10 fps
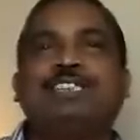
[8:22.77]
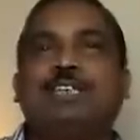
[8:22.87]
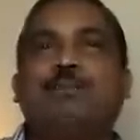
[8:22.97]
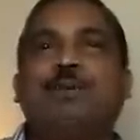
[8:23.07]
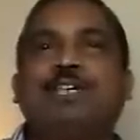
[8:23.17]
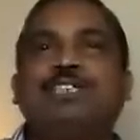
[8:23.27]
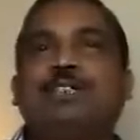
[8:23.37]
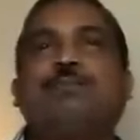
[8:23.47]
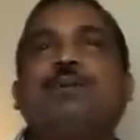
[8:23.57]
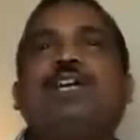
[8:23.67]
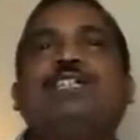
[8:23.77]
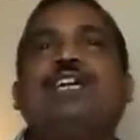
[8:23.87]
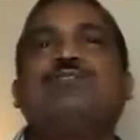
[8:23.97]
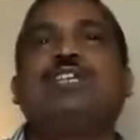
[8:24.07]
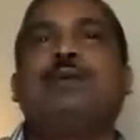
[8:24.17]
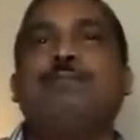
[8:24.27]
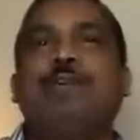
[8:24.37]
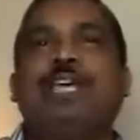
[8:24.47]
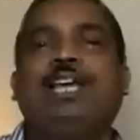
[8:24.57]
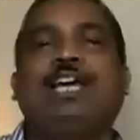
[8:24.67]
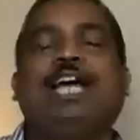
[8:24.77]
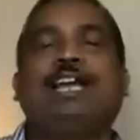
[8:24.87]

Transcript: Sheep is actually a meek